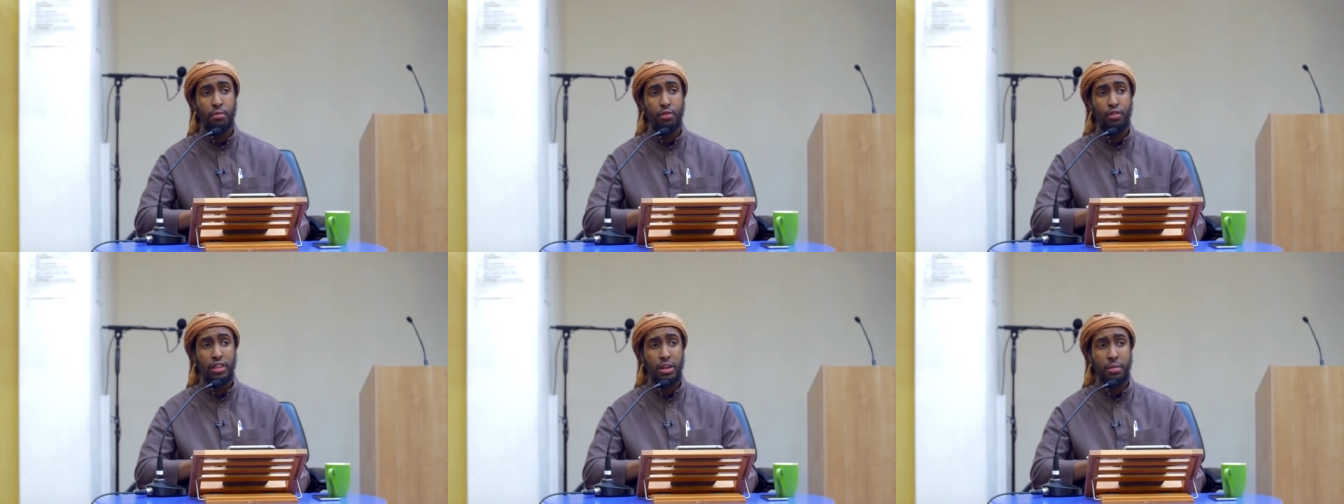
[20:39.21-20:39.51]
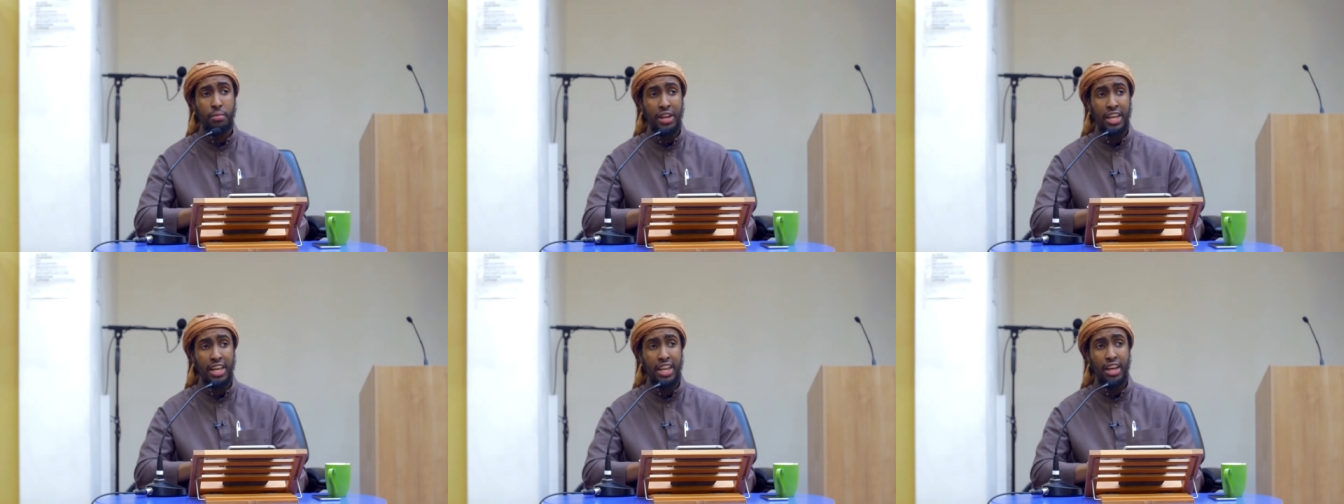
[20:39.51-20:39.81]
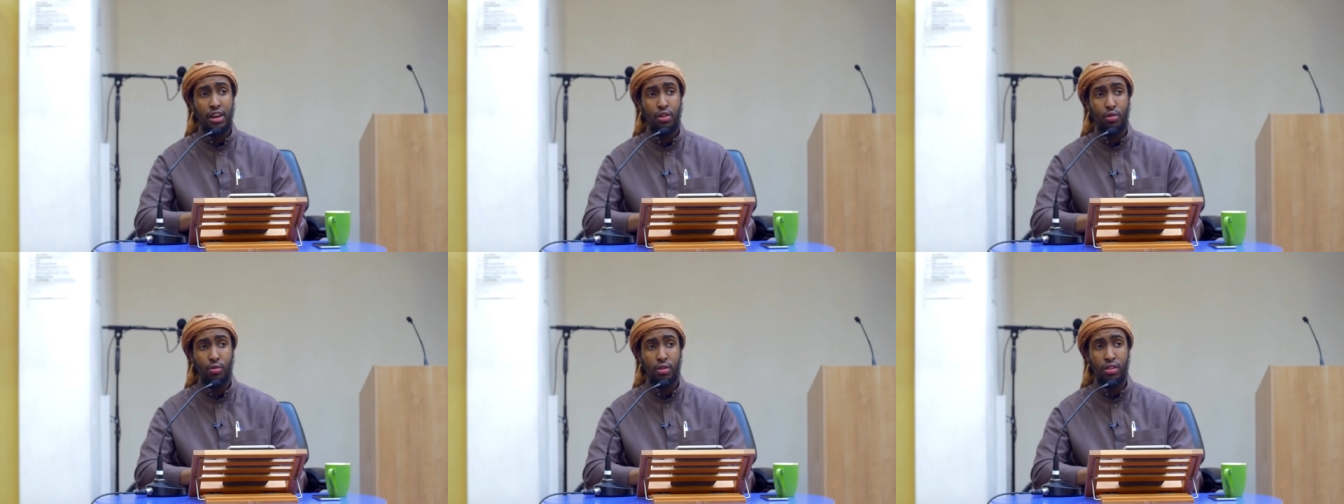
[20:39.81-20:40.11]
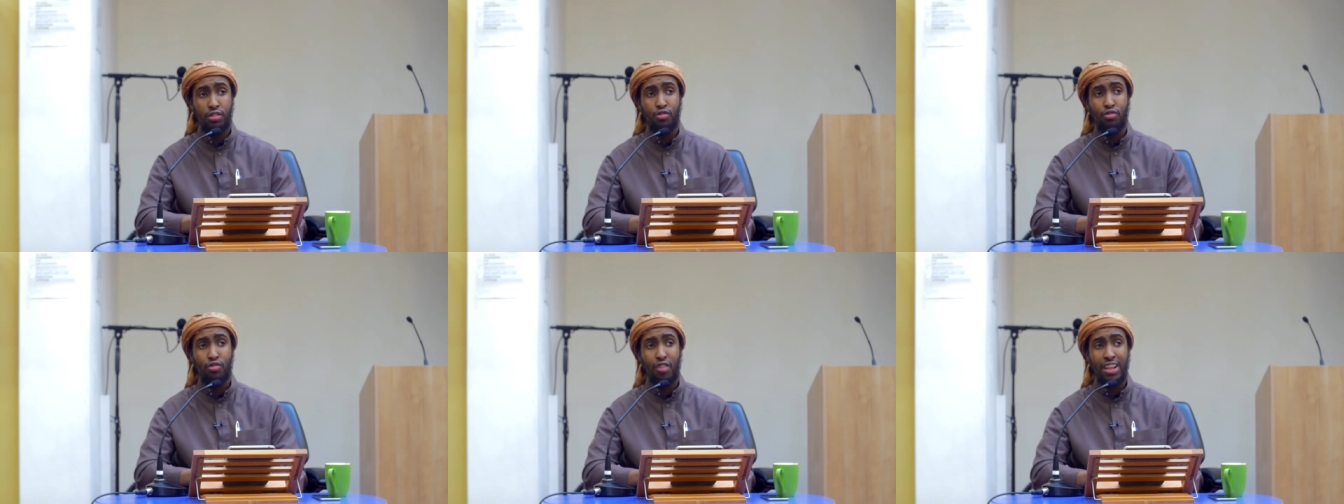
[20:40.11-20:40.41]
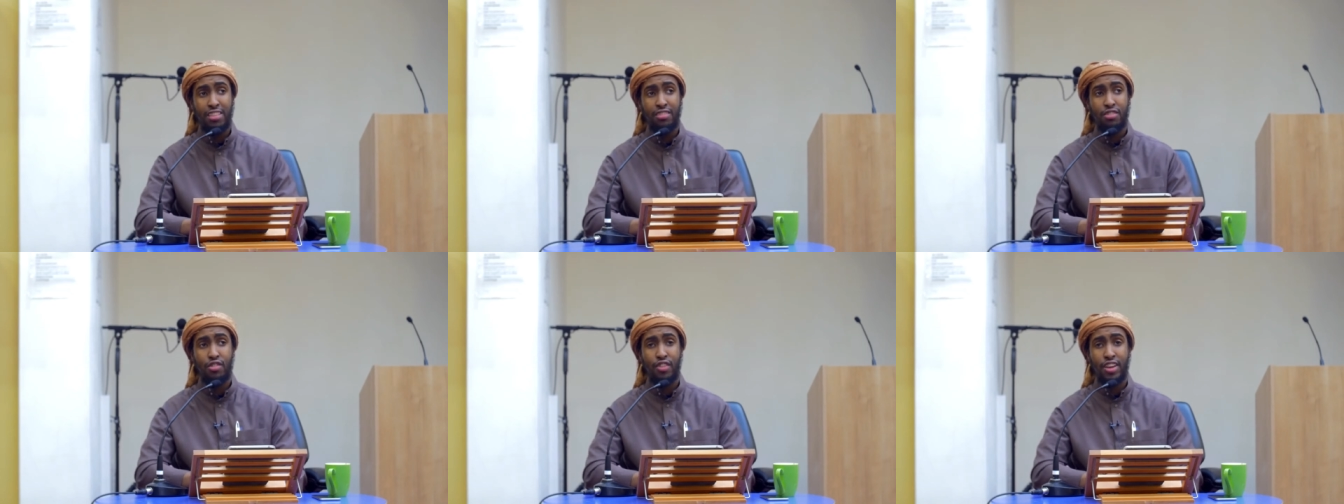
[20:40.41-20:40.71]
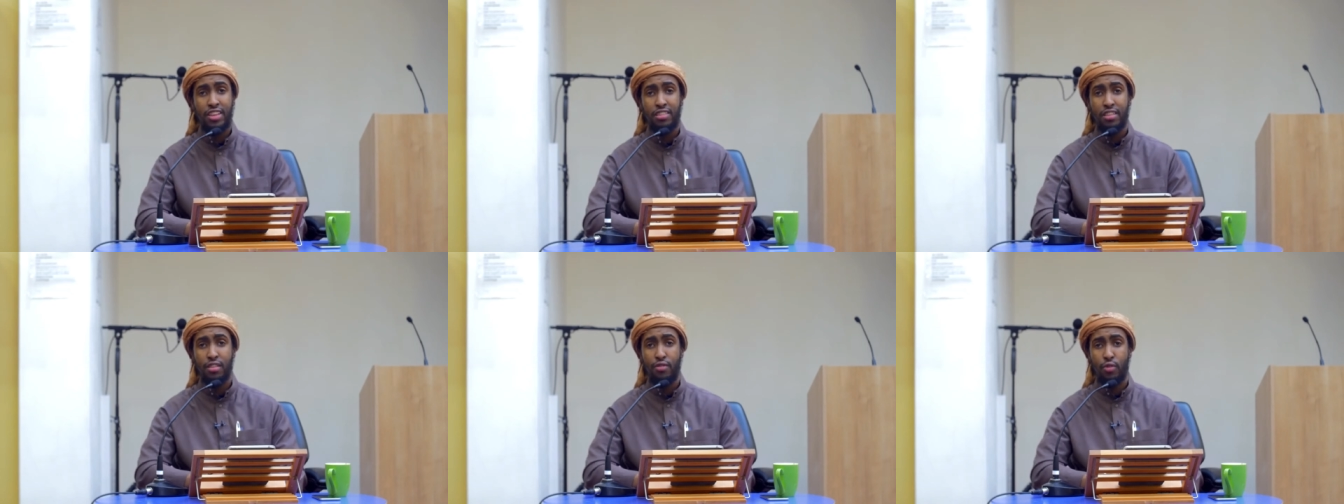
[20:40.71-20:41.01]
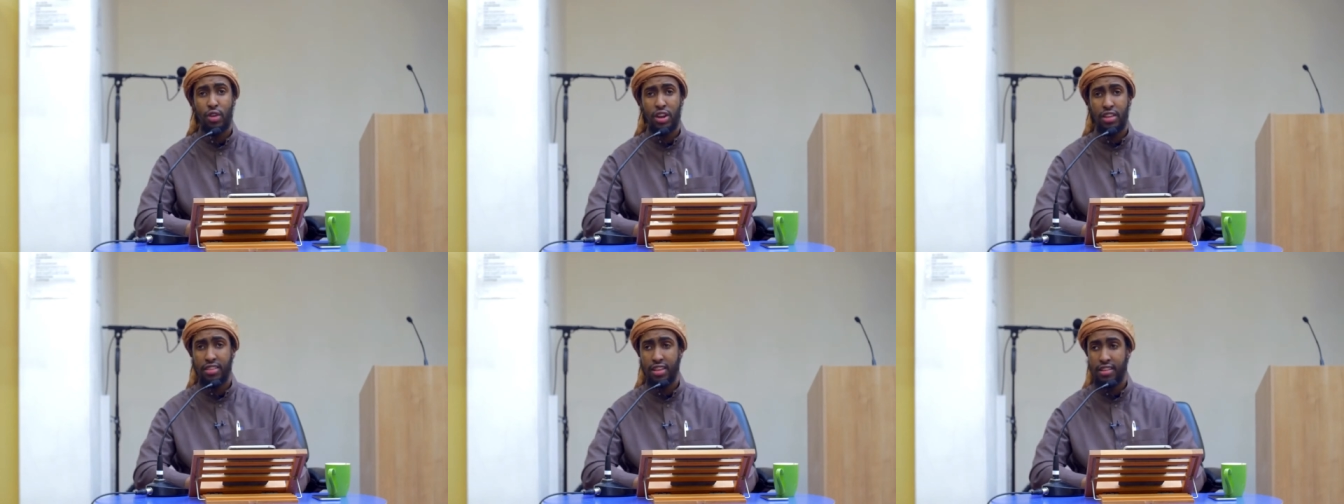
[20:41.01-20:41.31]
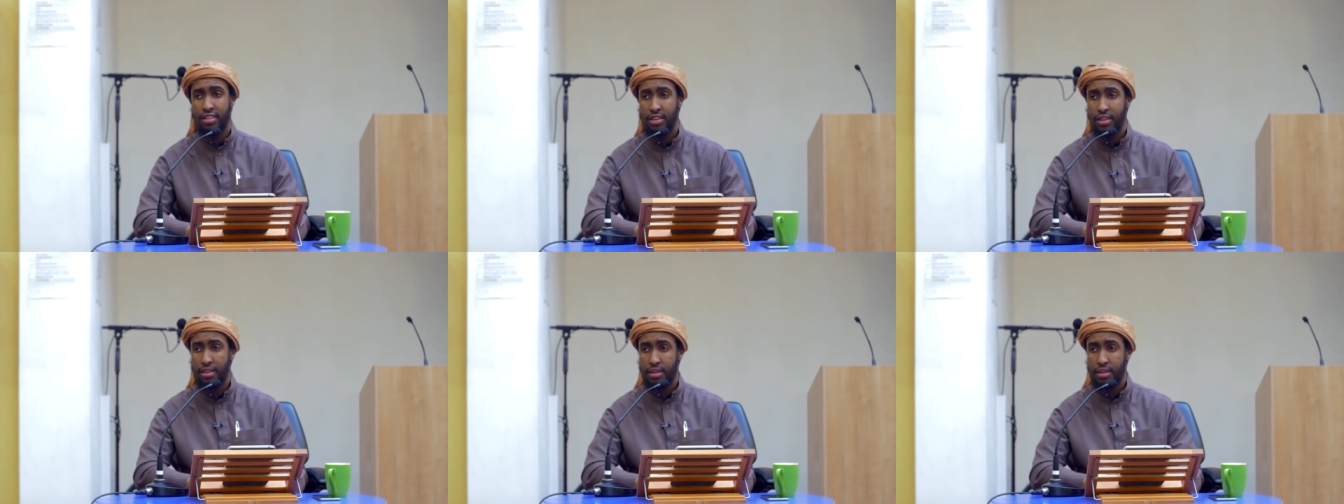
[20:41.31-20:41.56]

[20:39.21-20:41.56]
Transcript: Muslim leader who is transgressive, what is it?